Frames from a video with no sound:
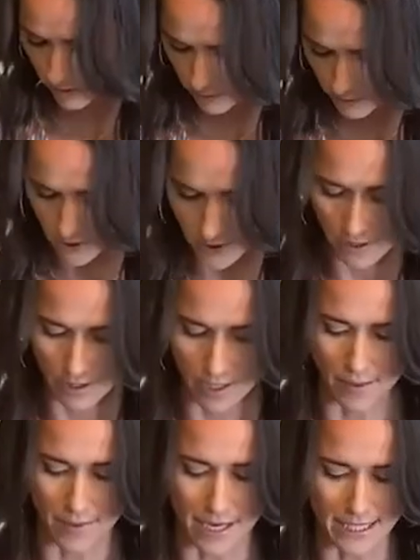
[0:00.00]
oops,
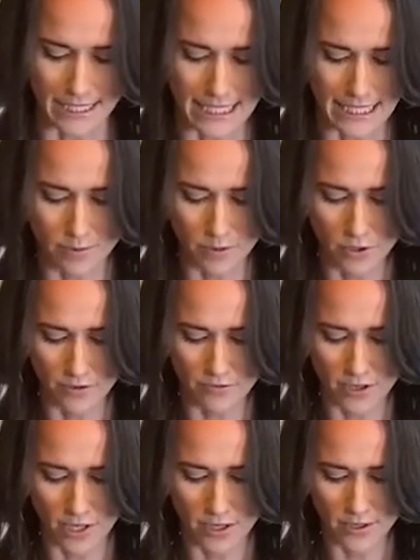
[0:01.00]
about a teaspoon
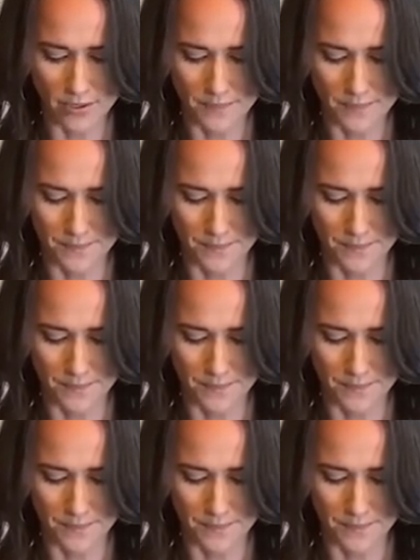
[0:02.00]
of vanilla.